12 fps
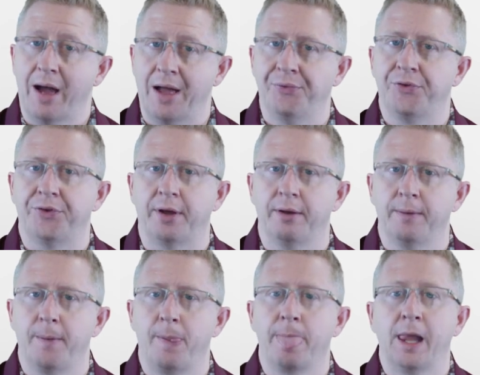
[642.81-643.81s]
Answer:
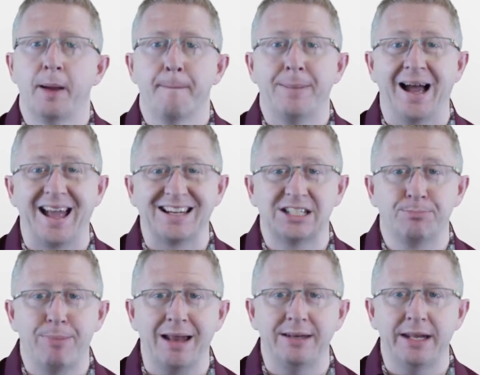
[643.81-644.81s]
by
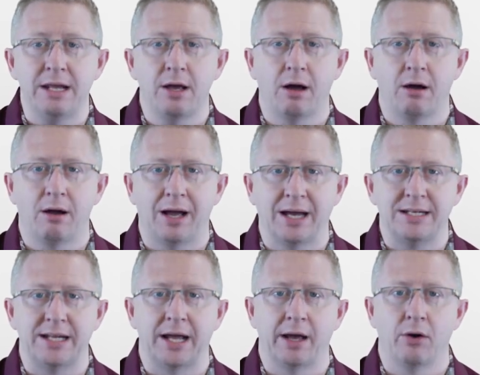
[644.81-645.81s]
expanding our
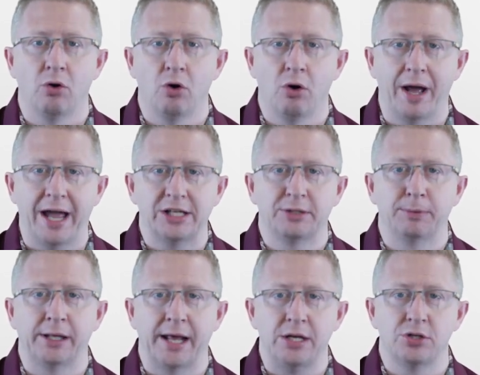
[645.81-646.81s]
idea or
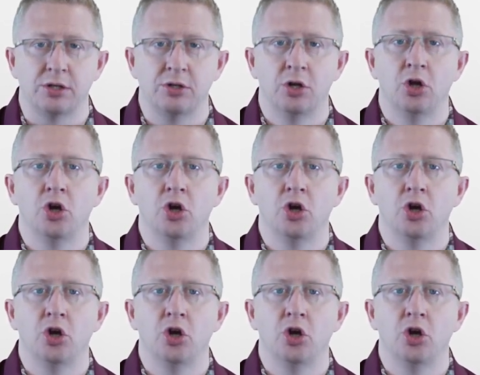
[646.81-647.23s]
explanation